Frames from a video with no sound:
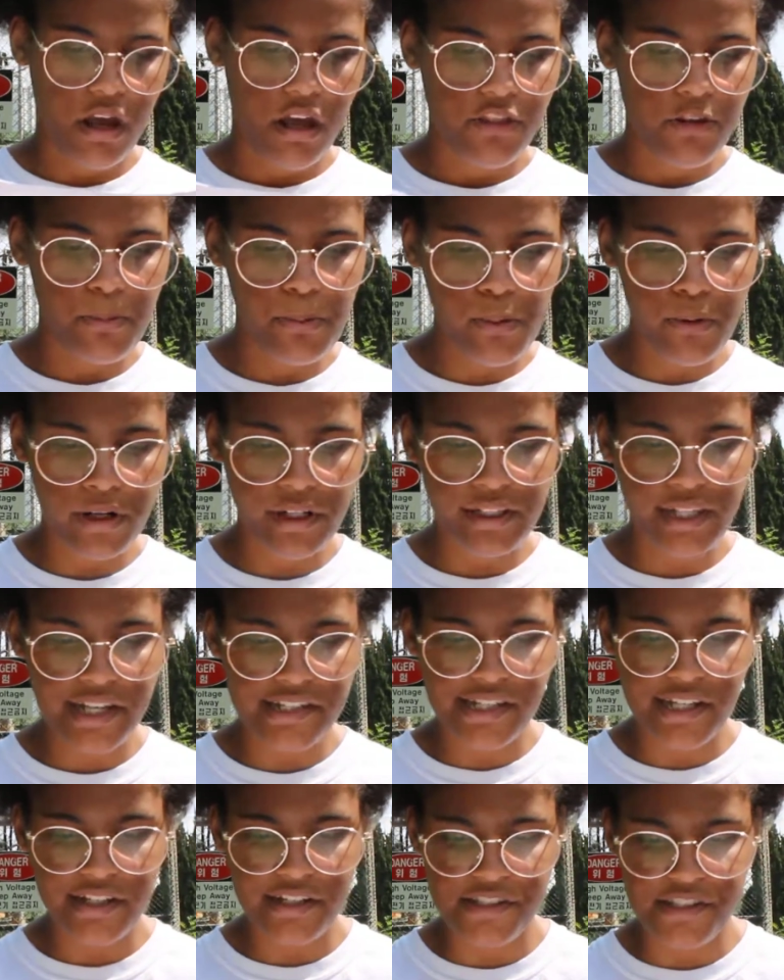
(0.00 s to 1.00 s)
The poor
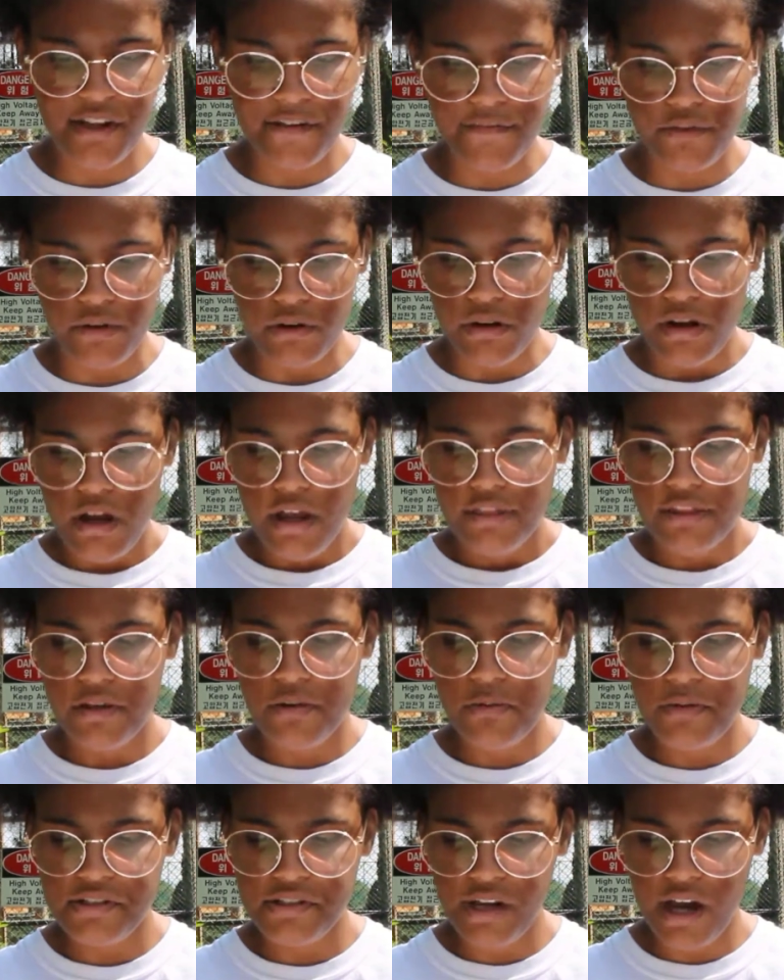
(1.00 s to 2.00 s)
class had to suffer. There
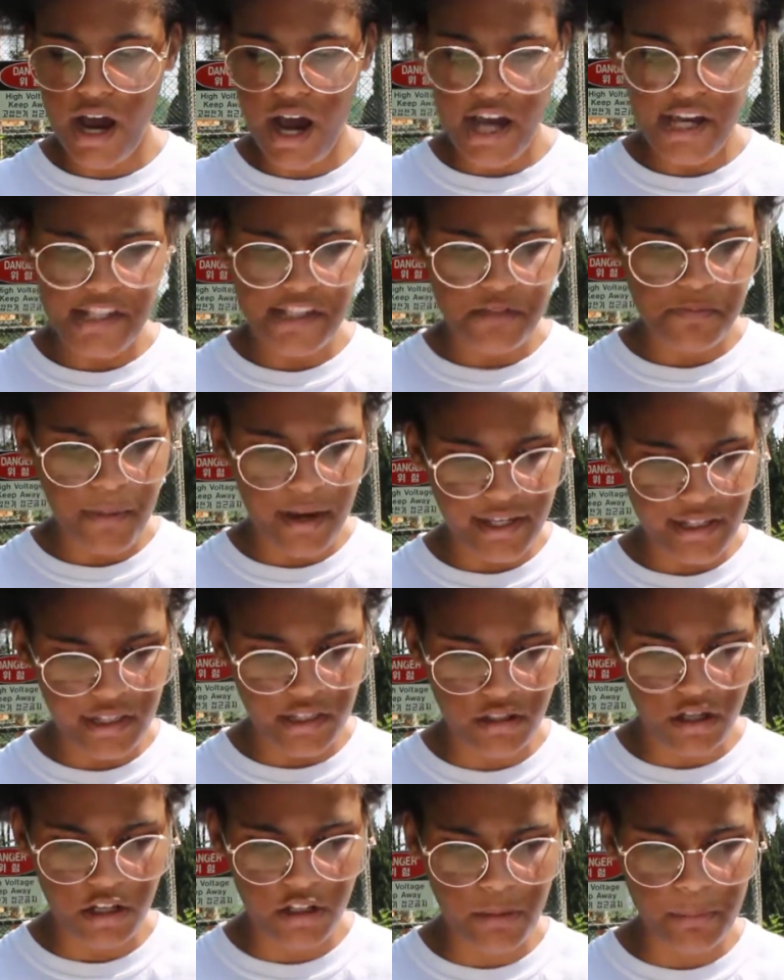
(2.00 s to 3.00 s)
was a high spike
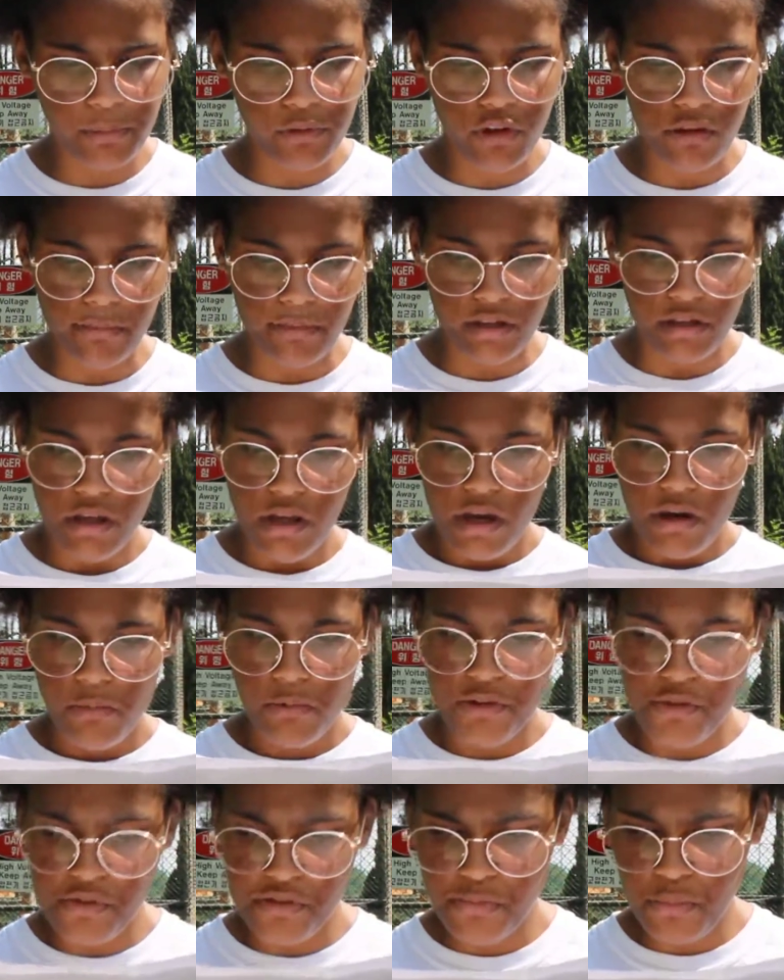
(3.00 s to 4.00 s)
in unemployment,
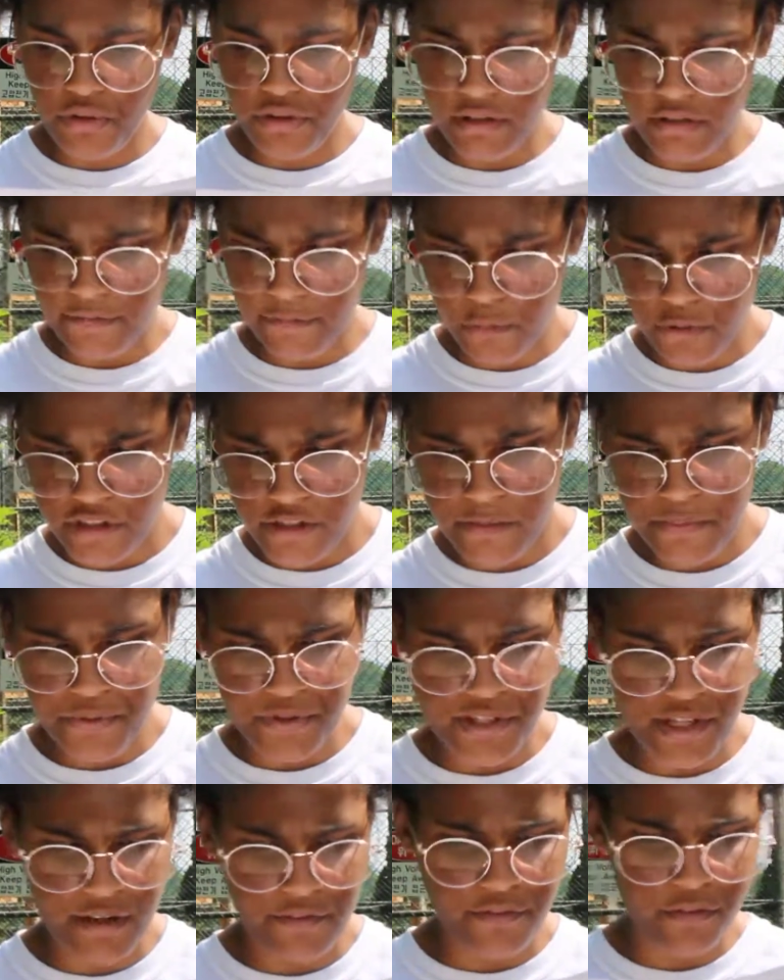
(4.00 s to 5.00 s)
which was more than 14%
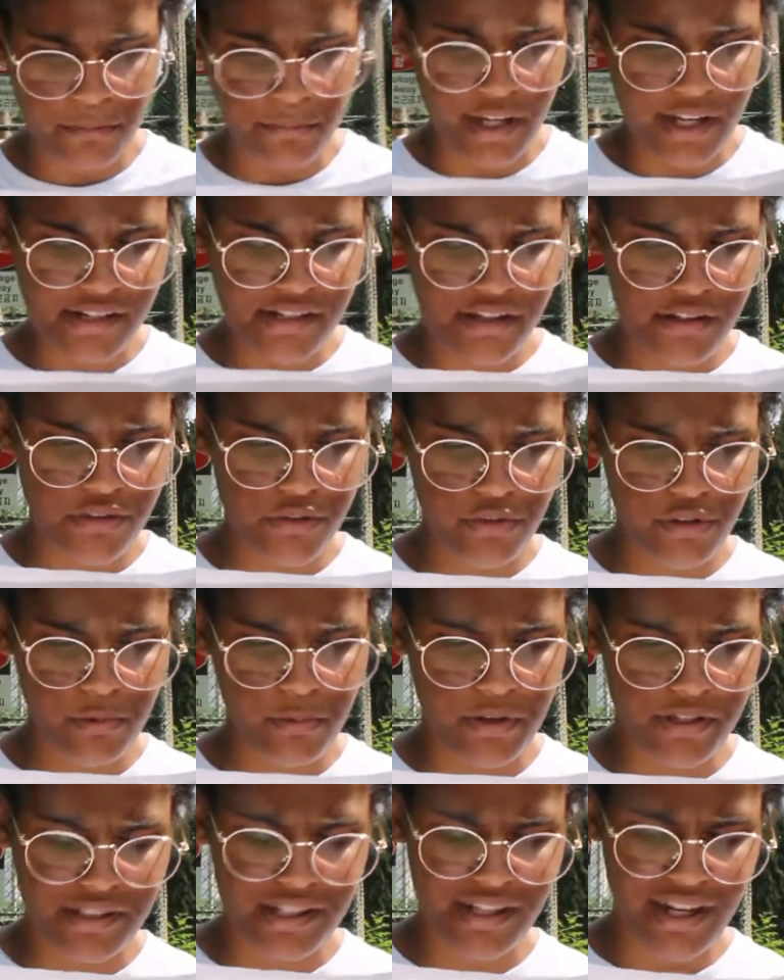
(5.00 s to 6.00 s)
from
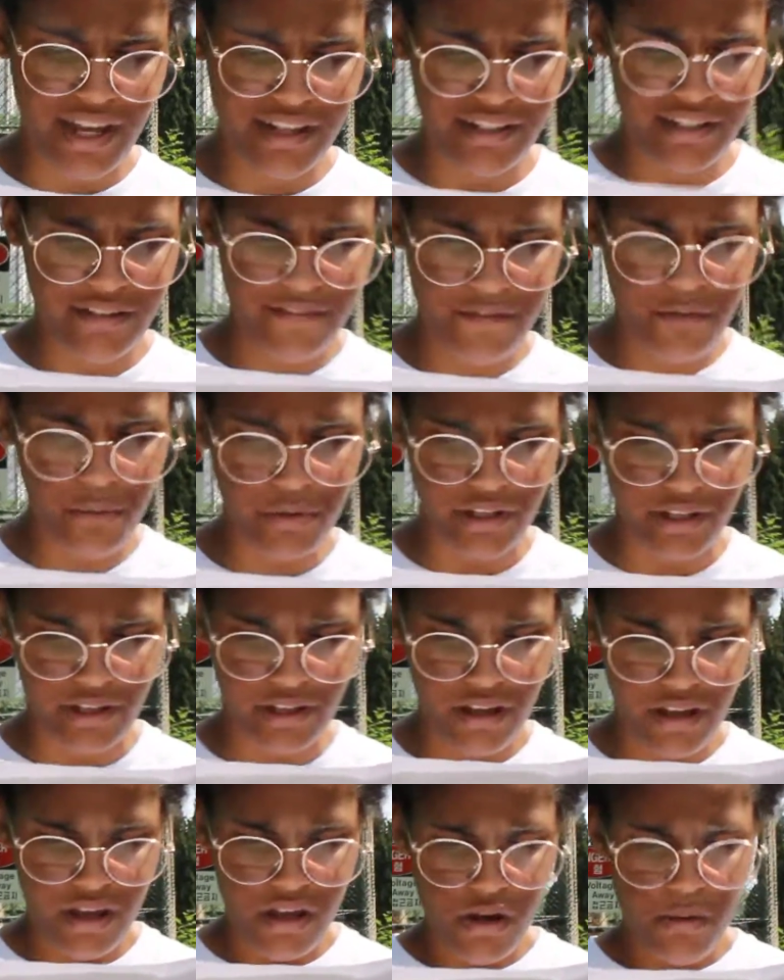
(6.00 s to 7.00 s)
1931 to 1940.
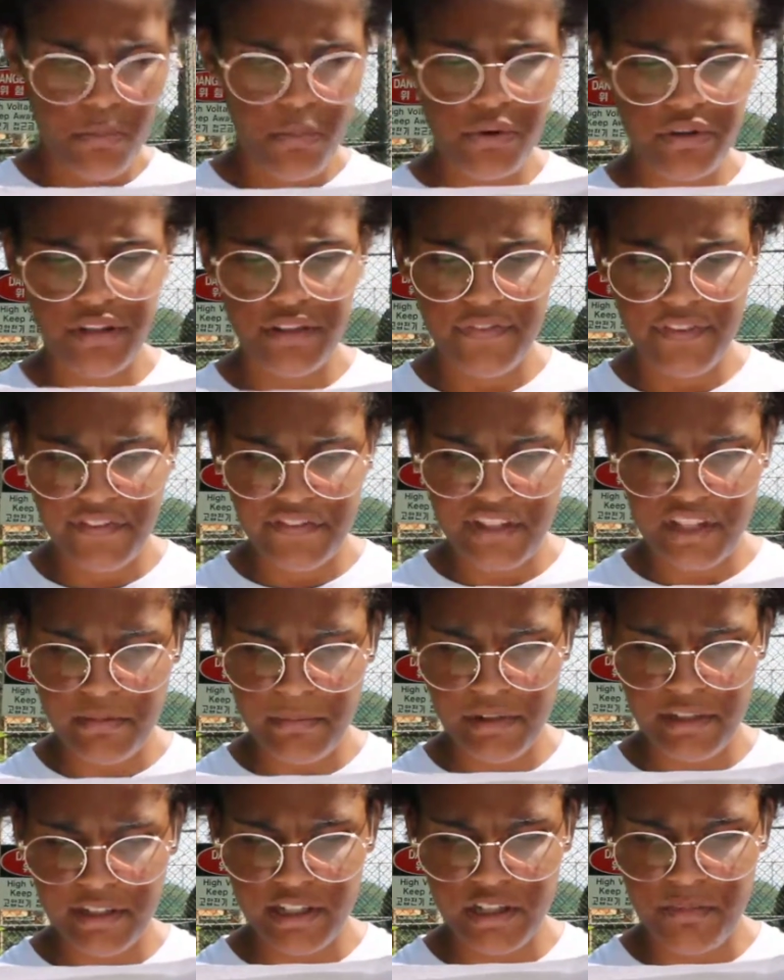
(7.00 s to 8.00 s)
More than 15
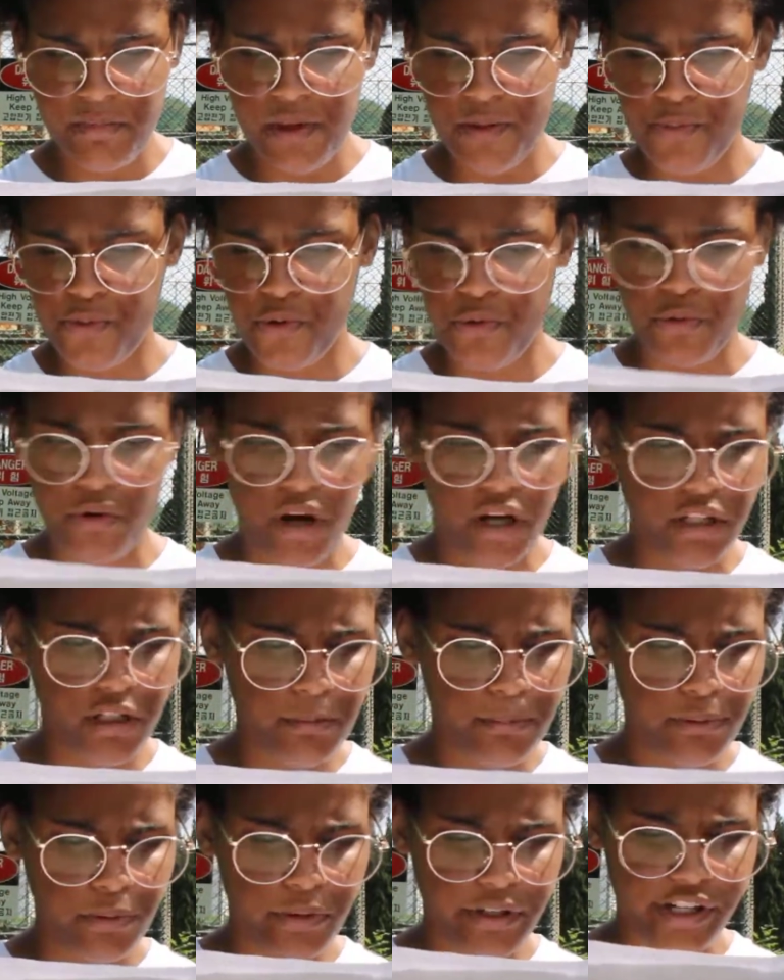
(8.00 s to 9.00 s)
million people were
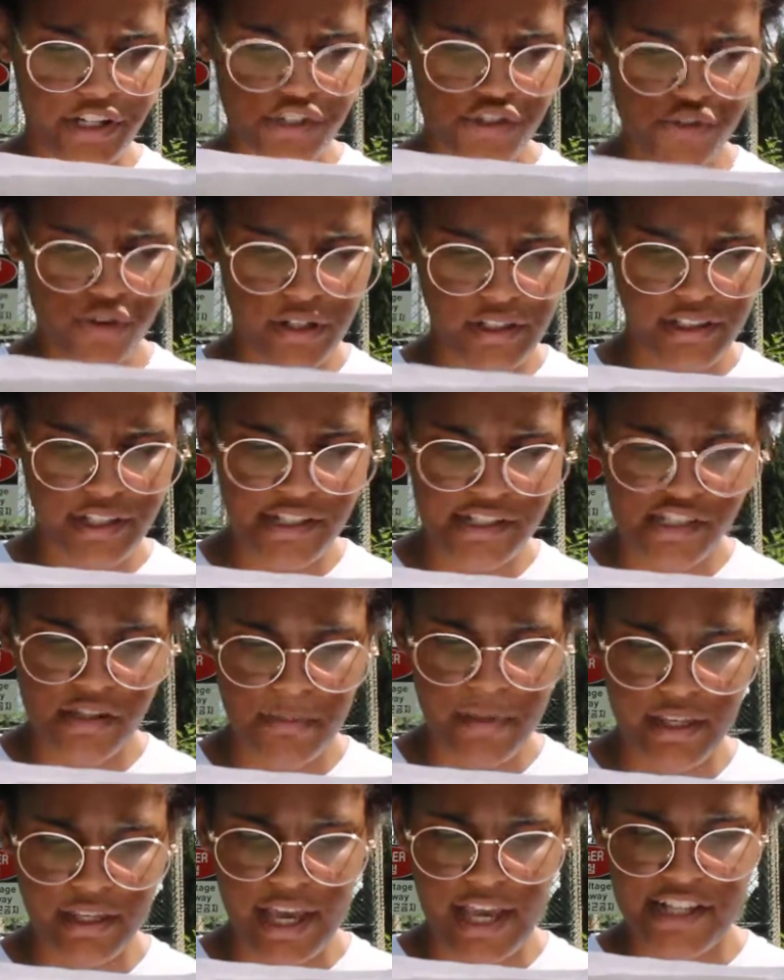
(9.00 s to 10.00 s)
unemployed and struggling to
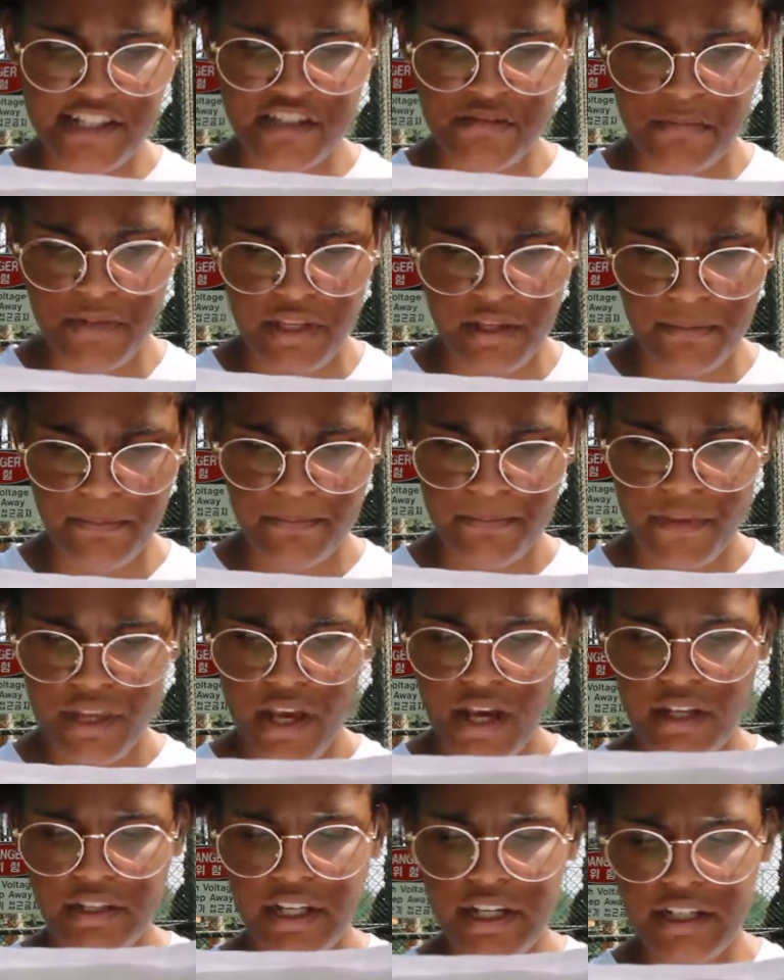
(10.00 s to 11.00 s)
make ends meet.
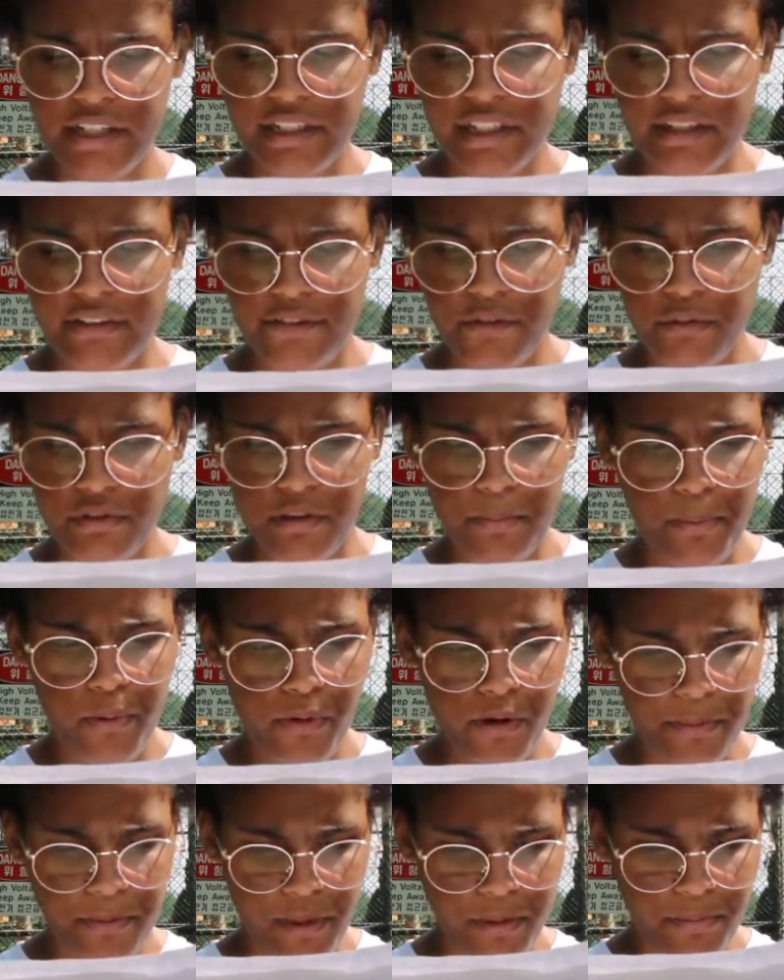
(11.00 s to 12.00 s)
Luckily for the
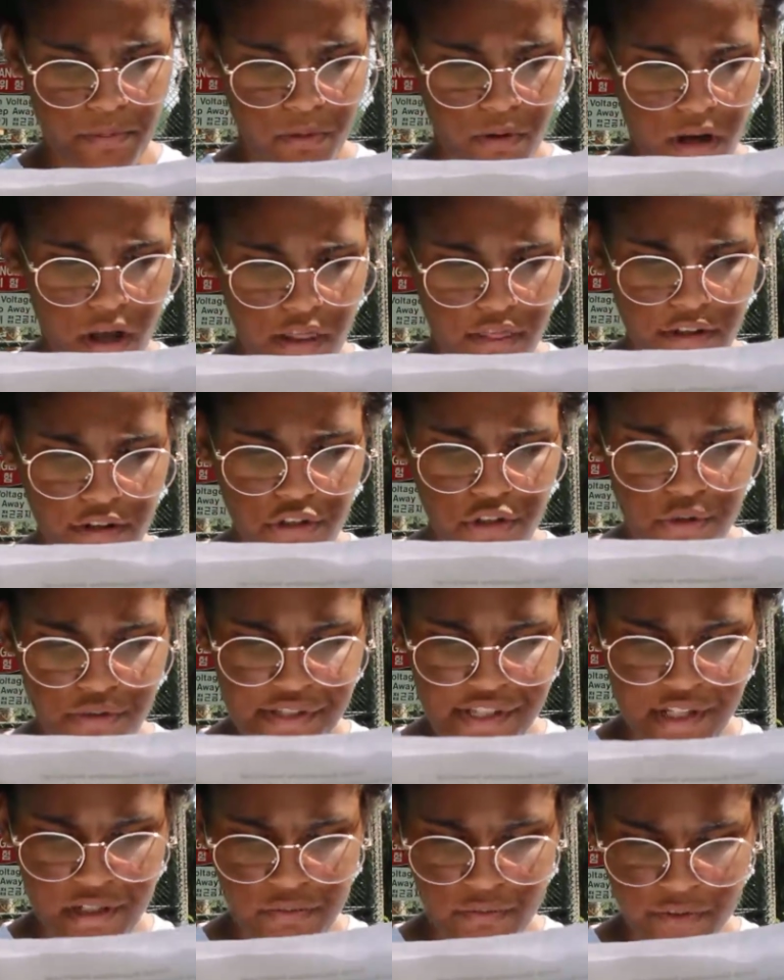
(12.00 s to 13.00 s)
poor people, the New Deal